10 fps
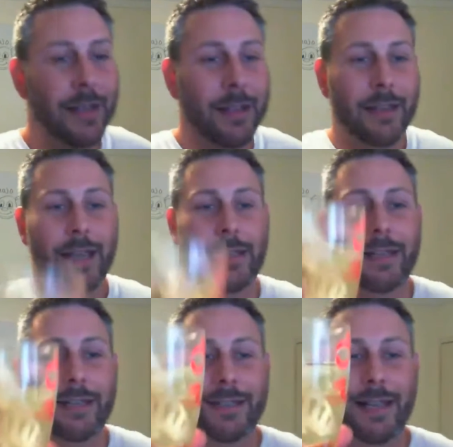Yes,
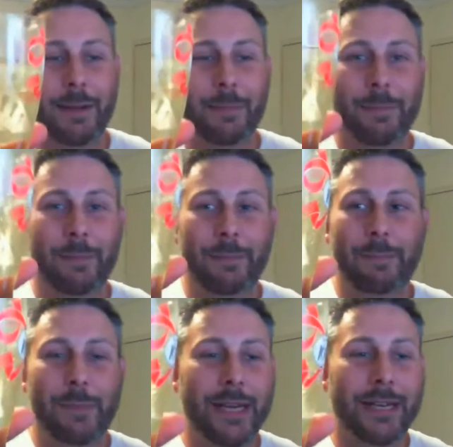it's
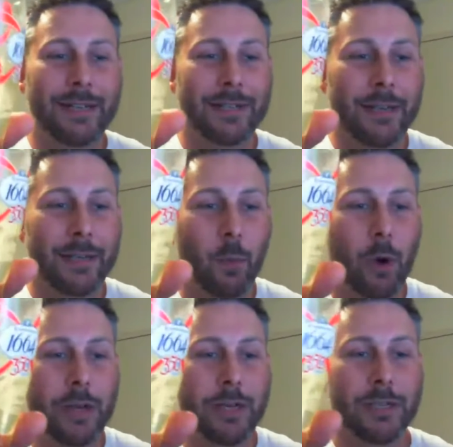beer. It's
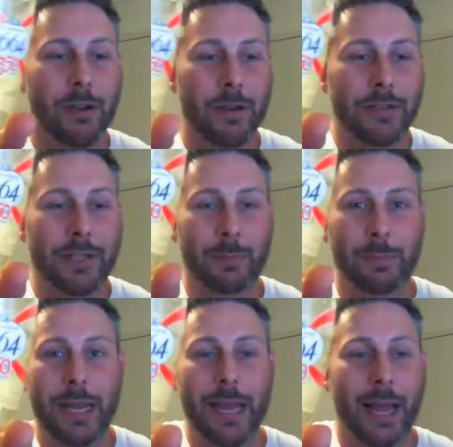wine disguised as
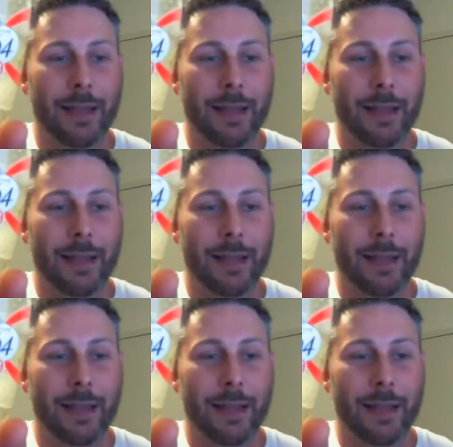beer